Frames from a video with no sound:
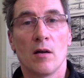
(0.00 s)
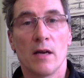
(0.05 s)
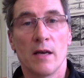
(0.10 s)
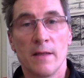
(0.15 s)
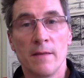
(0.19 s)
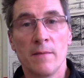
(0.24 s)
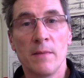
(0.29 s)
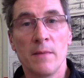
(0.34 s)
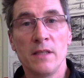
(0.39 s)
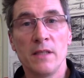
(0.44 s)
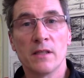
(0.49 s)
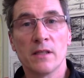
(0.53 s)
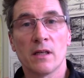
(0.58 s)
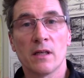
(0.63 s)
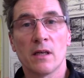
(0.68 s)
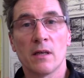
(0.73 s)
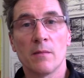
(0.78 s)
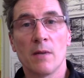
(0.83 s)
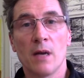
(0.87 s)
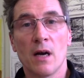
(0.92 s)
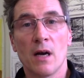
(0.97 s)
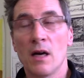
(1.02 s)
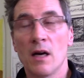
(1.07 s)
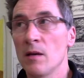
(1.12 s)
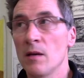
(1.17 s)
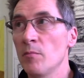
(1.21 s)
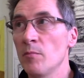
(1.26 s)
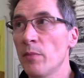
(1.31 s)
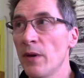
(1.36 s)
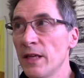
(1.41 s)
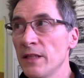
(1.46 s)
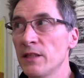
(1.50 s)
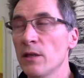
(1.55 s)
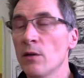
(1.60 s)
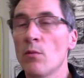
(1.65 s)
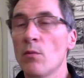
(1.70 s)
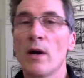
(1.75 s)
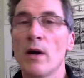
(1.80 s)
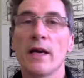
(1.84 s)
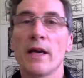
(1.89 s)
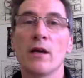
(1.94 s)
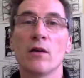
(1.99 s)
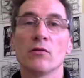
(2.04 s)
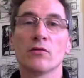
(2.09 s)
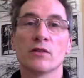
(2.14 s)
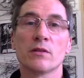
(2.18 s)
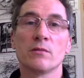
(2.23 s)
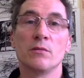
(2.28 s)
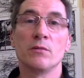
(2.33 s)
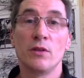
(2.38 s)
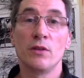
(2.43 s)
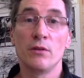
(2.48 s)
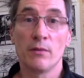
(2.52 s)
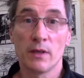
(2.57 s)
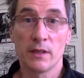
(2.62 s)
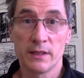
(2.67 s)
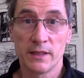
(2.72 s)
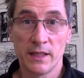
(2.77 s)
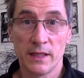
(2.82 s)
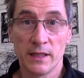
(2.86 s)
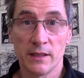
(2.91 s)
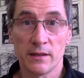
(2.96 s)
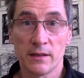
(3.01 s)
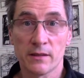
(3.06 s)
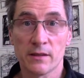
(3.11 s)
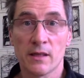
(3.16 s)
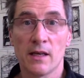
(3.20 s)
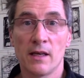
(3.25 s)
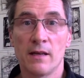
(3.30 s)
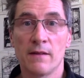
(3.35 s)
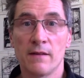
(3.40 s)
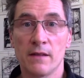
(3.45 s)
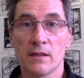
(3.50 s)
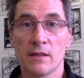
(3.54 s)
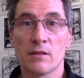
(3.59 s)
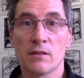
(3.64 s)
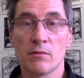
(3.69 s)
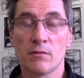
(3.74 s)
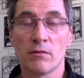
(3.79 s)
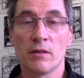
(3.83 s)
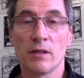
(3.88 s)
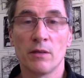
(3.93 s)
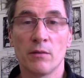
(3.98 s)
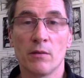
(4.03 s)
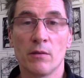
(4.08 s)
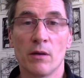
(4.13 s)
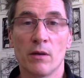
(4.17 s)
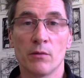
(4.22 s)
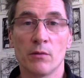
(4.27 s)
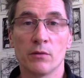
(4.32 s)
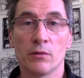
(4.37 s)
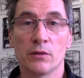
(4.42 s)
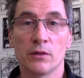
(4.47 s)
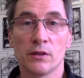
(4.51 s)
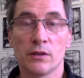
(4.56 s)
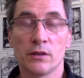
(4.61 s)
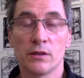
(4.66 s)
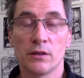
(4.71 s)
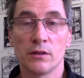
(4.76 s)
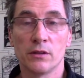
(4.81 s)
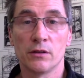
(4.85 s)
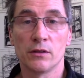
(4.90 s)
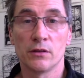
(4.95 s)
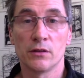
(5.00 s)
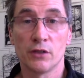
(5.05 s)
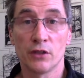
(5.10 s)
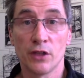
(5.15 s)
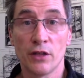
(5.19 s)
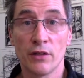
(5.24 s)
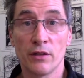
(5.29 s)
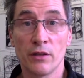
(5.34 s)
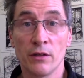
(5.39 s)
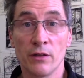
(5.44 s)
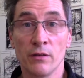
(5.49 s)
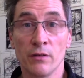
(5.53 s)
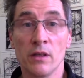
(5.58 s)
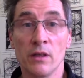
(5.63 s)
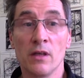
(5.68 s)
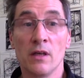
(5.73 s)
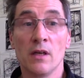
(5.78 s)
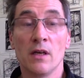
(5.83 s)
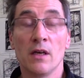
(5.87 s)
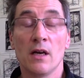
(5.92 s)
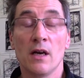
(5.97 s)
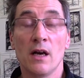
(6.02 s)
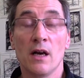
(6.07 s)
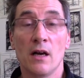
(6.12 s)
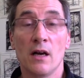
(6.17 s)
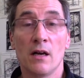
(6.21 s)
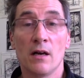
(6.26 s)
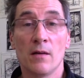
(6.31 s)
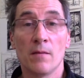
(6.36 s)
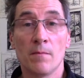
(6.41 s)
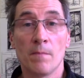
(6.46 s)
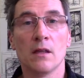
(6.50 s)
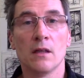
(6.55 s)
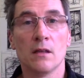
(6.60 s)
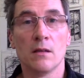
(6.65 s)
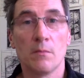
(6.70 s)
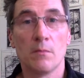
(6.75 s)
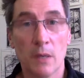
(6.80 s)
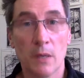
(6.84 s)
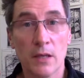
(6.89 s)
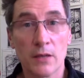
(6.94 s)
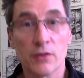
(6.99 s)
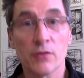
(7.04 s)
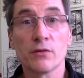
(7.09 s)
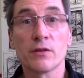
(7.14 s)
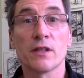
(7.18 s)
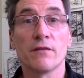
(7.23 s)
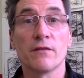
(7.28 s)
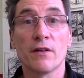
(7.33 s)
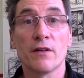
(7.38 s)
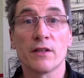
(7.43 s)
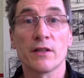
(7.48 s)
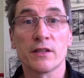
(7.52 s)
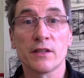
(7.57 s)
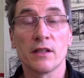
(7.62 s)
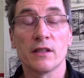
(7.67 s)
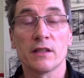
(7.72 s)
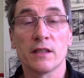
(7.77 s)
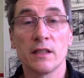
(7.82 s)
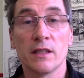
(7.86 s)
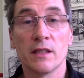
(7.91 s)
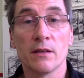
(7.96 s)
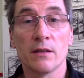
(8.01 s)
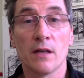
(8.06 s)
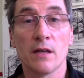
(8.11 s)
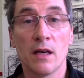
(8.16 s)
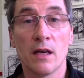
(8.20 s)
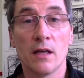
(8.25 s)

In the meantime, I'm painting away on some new ideas, and this is really what I wanted to show you. Plus, also very excitingly,